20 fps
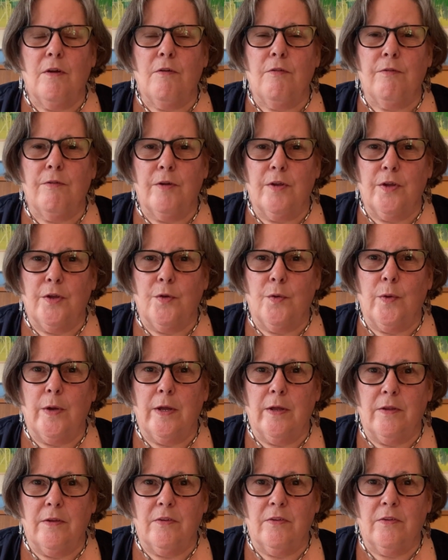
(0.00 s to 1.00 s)
for you
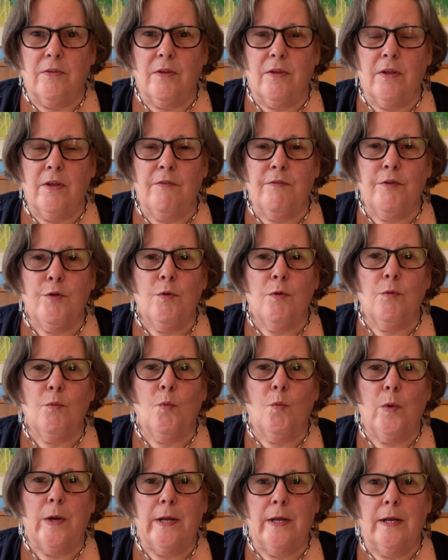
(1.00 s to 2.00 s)
is, if you are
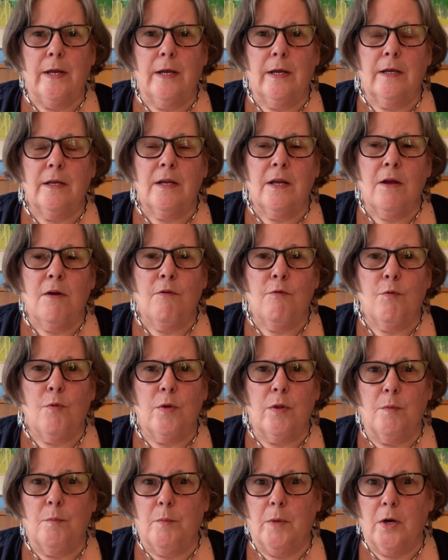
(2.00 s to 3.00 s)
waiting for
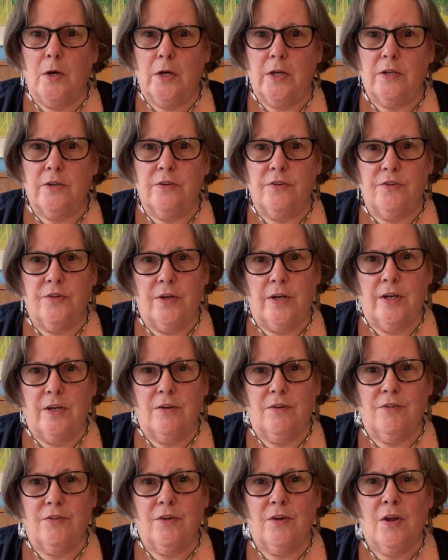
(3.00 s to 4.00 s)
the market to
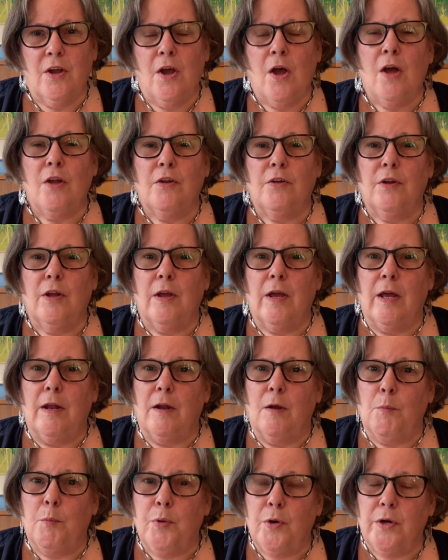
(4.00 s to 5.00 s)
change and
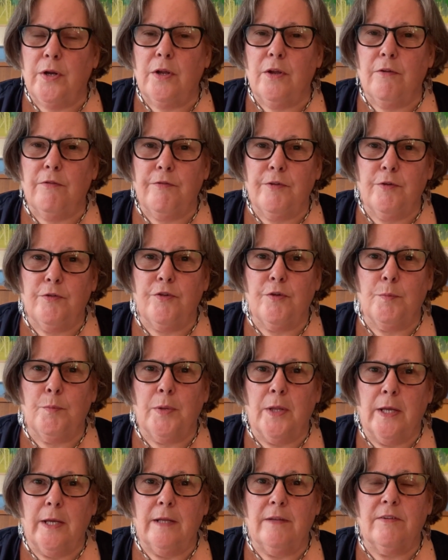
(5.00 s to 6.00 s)
are putting your future
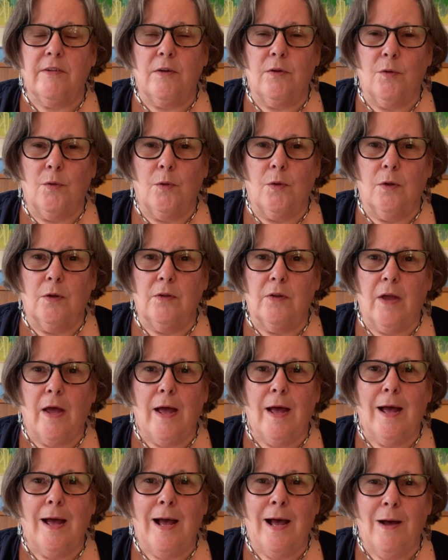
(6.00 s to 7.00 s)
plans on hold,
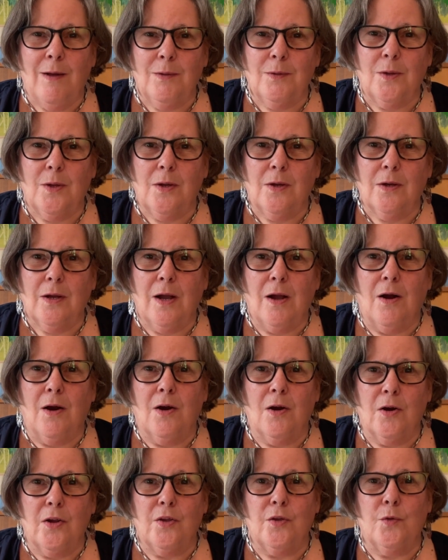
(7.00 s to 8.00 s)
how long
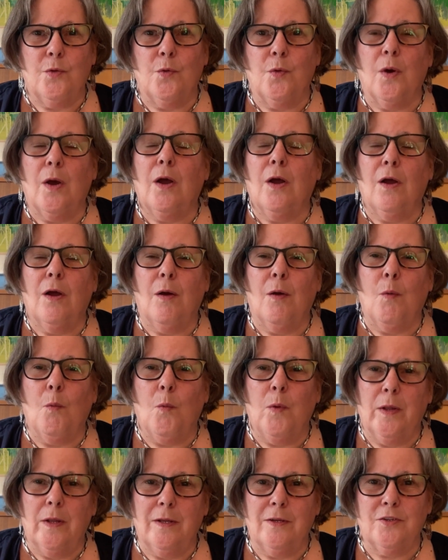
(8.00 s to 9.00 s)
are you
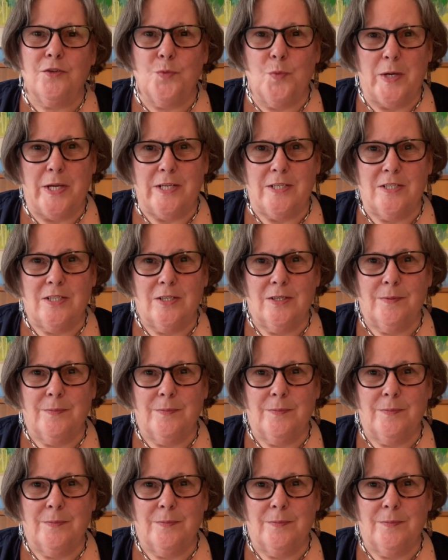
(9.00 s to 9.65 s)
willing to wait?